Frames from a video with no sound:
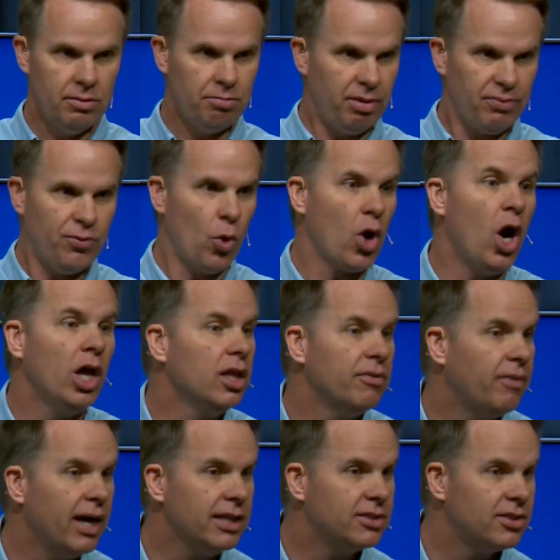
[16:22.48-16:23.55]
before all
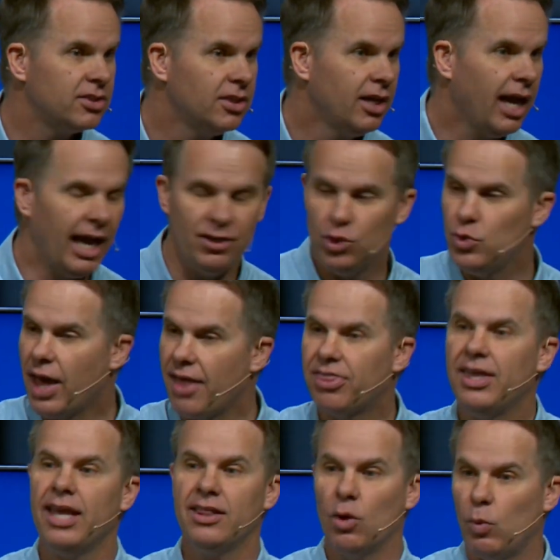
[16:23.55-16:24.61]
of us and do that
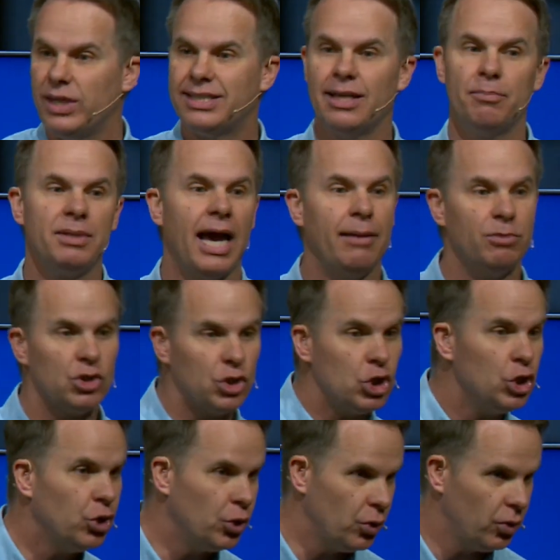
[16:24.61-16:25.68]
thing that we sometimes
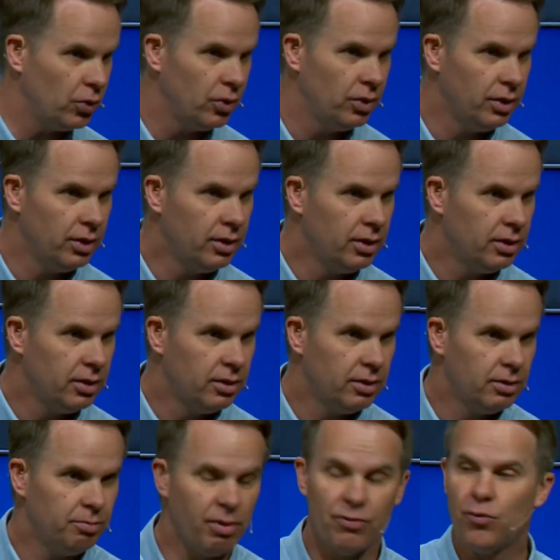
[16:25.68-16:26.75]
do
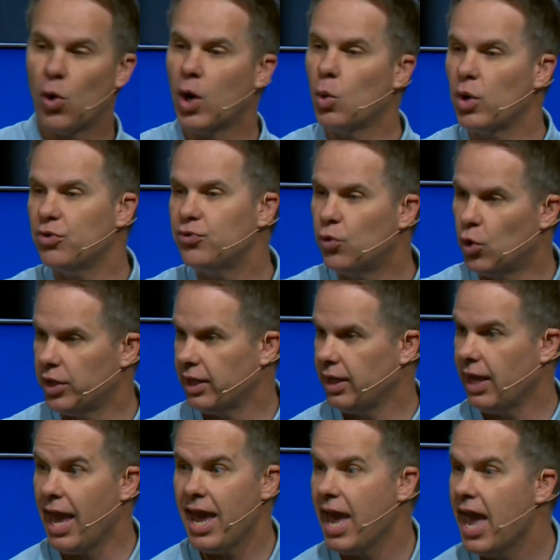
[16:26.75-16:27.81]
before we're
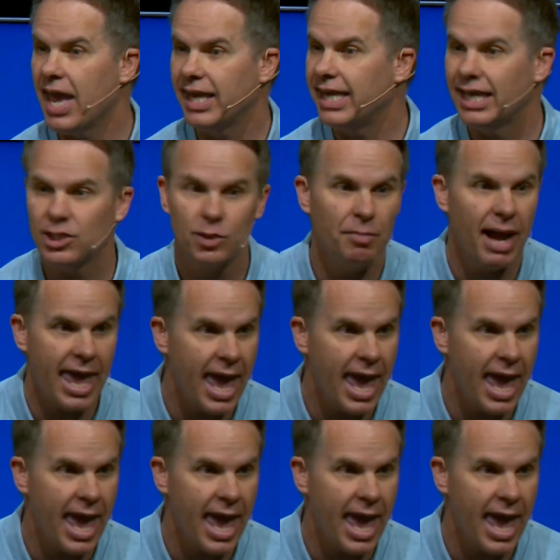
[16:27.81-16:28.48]
40, hey, hey, guess my